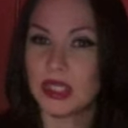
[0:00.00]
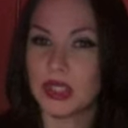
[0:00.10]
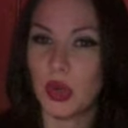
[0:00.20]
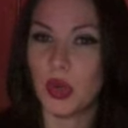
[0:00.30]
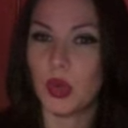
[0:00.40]

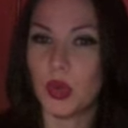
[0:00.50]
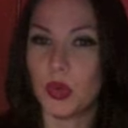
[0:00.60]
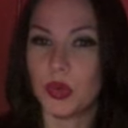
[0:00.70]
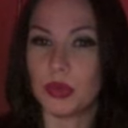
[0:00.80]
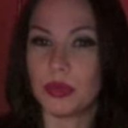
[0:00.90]

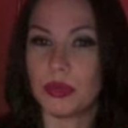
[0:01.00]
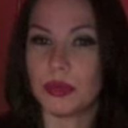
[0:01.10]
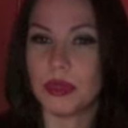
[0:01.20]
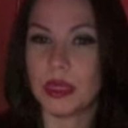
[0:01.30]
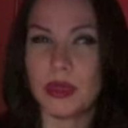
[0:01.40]
So
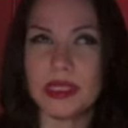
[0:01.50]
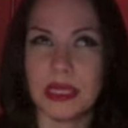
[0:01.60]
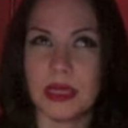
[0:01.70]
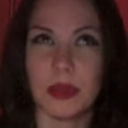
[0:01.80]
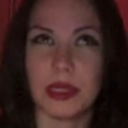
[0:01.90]
they always
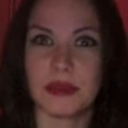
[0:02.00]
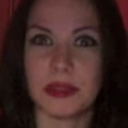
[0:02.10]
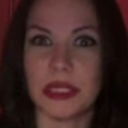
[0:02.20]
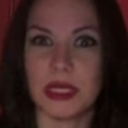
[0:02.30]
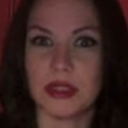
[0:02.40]
say the best
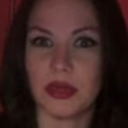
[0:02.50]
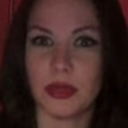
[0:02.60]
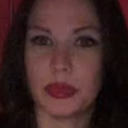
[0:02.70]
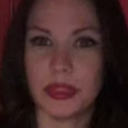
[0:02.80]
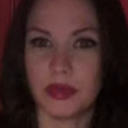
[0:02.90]
massage
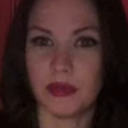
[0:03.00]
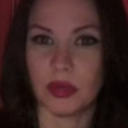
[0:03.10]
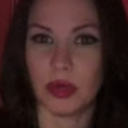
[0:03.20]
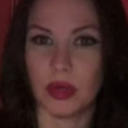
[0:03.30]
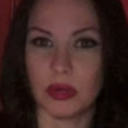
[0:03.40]
therapists are
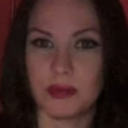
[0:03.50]
Virgo.